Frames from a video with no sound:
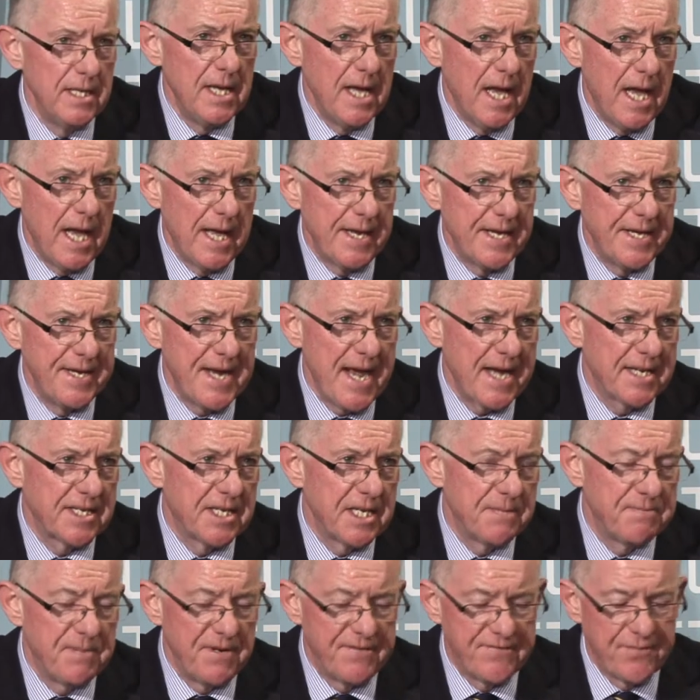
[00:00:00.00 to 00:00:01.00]
and
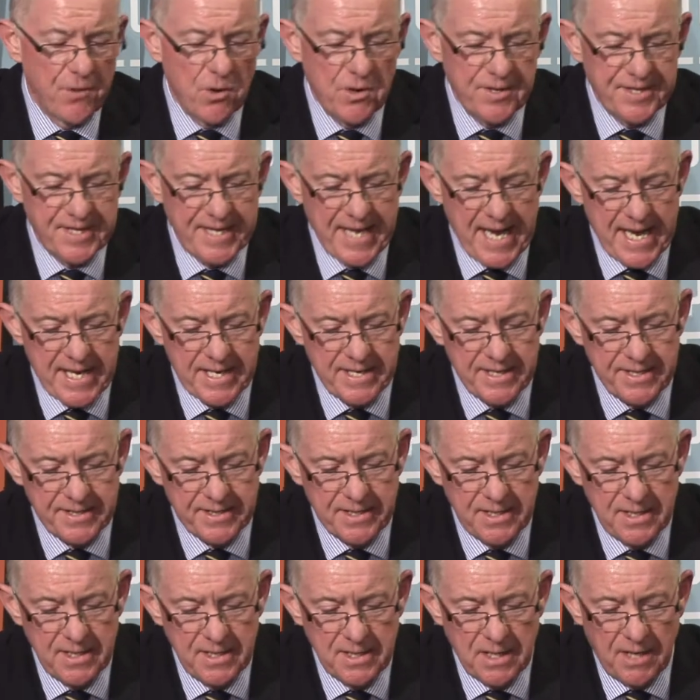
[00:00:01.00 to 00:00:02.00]
enacted before the end
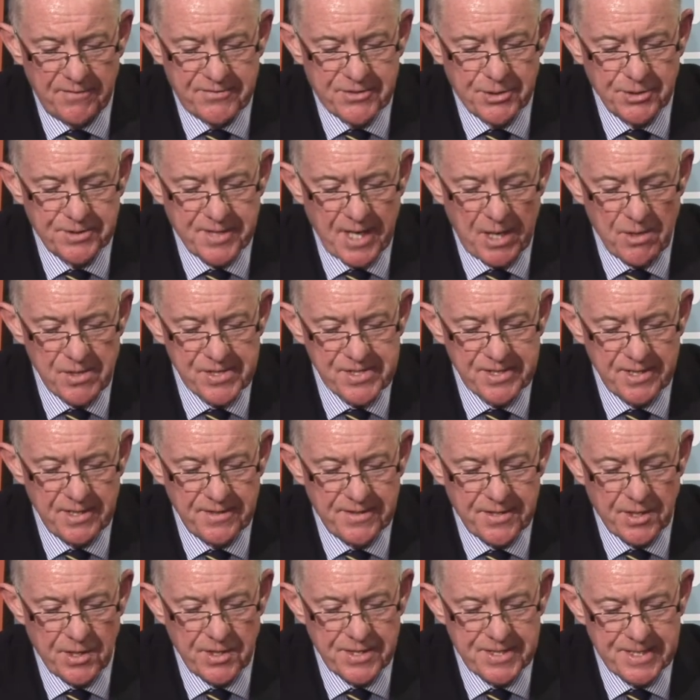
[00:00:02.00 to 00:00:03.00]
of
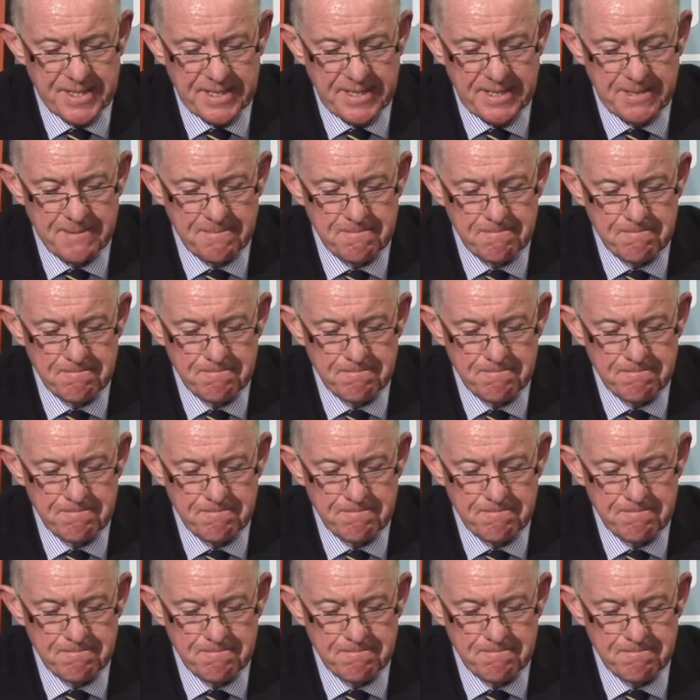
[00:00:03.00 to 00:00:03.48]
2013.